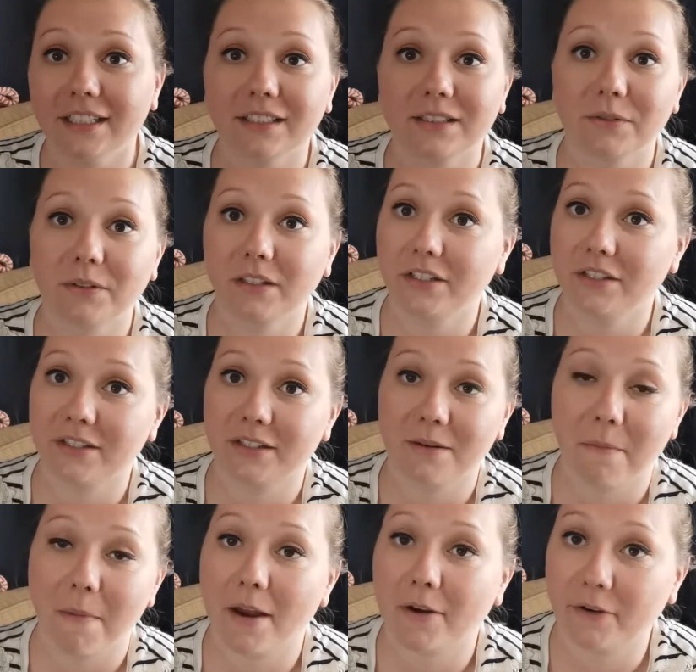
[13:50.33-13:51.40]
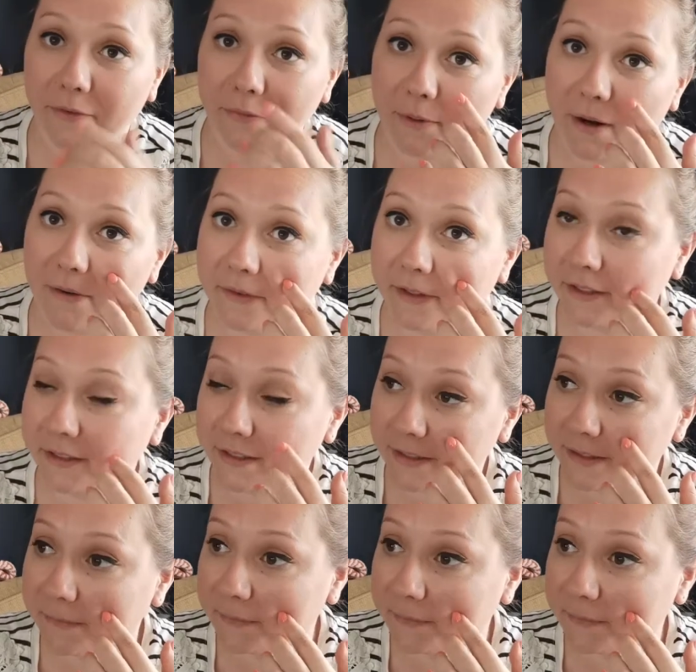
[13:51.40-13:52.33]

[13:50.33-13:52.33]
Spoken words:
It's really just a matter of preference.